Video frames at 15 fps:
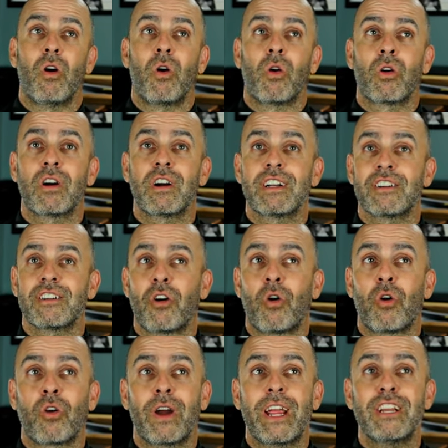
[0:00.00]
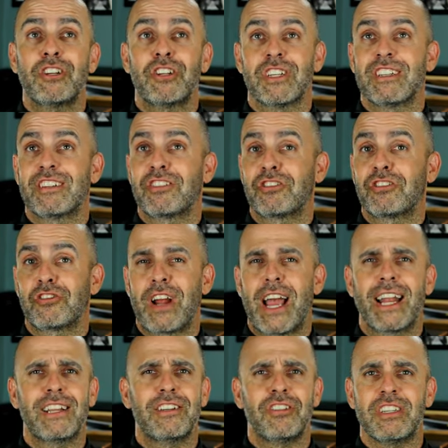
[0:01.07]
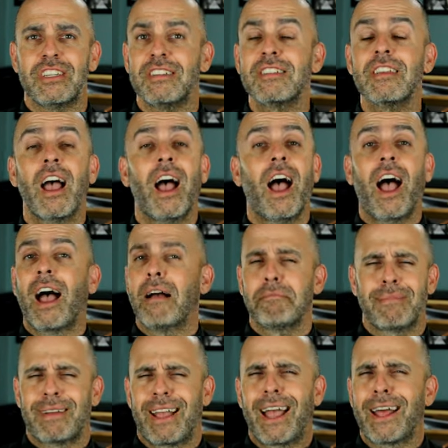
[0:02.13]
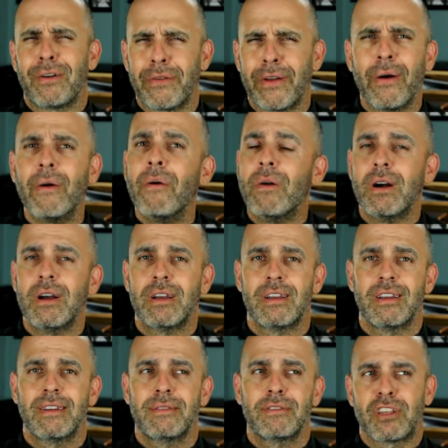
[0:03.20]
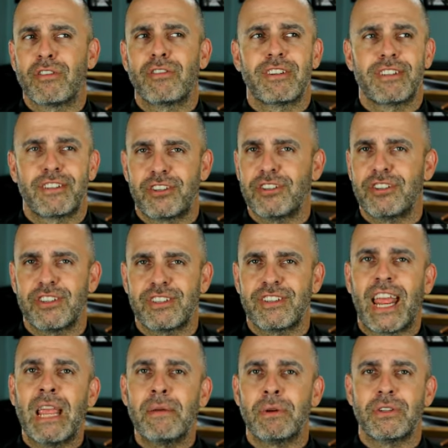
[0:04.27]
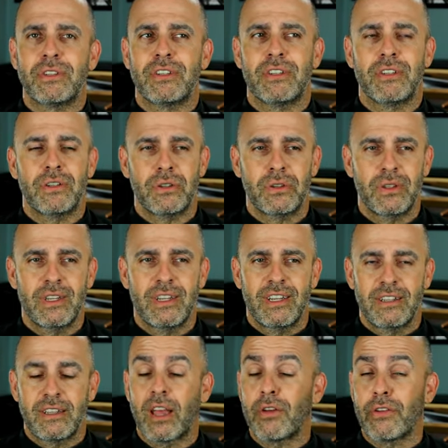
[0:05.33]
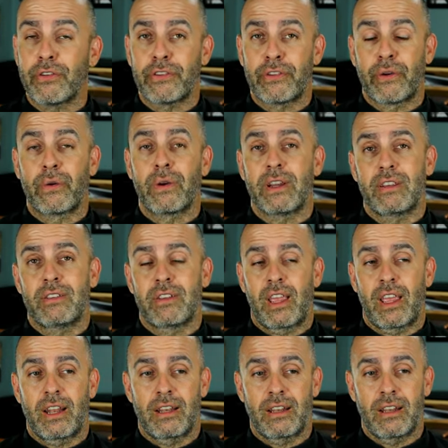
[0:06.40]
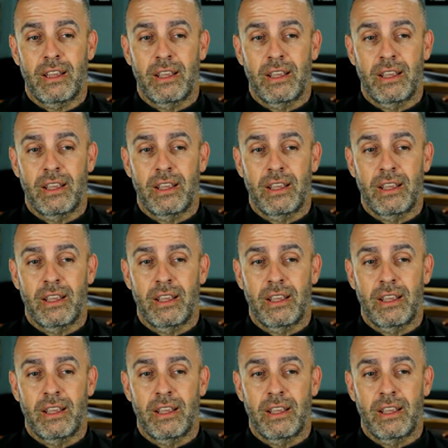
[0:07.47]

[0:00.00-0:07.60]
oration strategies. I don't know. Some of us is just able to tell stories and